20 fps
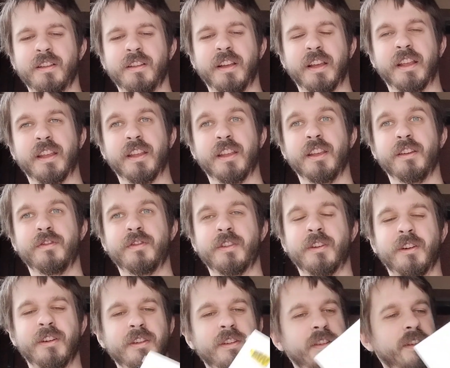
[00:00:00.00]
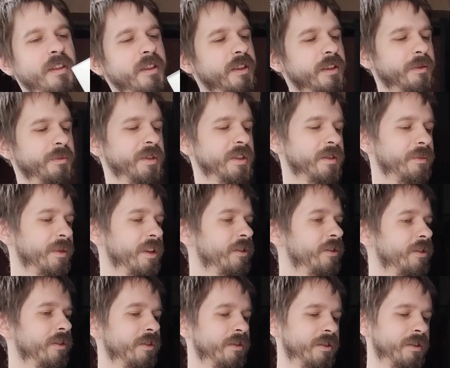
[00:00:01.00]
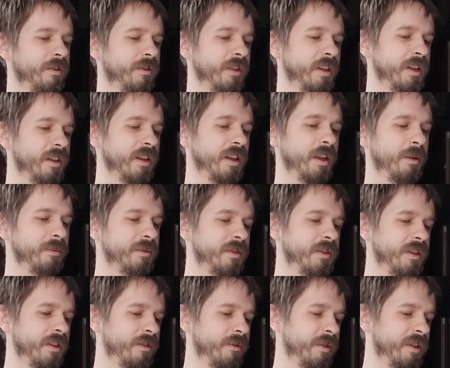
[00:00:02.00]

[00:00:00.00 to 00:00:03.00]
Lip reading: like a gift card. Let me just make sure there's no like names.